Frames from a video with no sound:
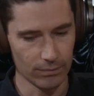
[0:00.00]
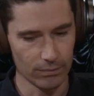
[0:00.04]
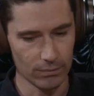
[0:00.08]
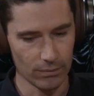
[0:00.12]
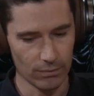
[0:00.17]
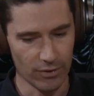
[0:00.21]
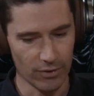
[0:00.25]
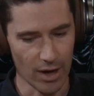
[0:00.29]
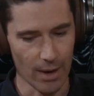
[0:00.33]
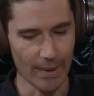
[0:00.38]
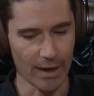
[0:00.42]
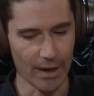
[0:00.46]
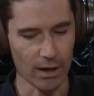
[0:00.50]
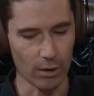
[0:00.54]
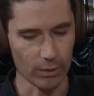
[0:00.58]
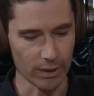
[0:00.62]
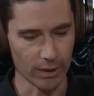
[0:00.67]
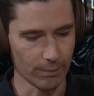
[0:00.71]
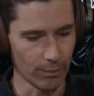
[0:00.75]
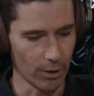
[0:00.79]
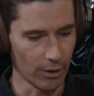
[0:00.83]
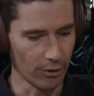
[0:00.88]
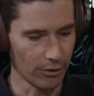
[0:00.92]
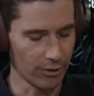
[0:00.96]
Pharmac
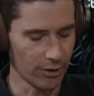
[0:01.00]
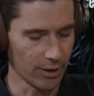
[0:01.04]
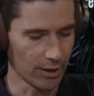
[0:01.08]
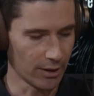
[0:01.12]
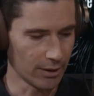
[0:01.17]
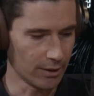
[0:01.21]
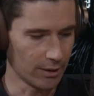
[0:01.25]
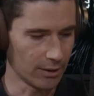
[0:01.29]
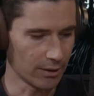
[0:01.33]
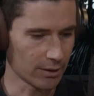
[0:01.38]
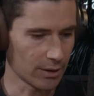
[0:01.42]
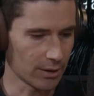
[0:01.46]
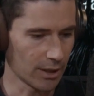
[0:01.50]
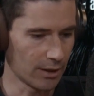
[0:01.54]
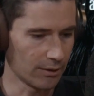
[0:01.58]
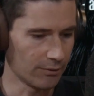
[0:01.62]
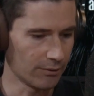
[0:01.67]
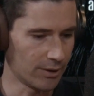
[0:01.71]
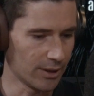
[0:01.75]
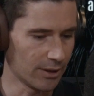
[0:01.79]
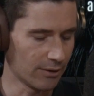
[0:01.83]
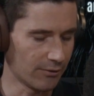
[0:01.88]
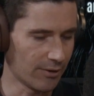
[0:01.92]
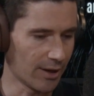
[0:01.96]
holding both the kind of
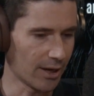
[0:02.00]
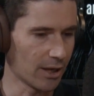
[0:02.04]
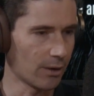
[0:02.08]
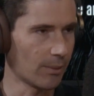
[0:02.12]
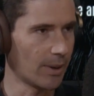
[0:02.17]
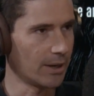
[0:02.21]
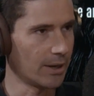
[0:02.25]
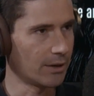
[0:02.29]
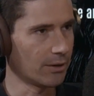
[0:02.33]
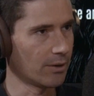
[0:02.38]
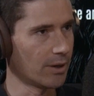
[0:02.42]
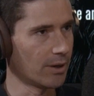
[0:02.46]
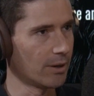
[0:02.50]
the evaluator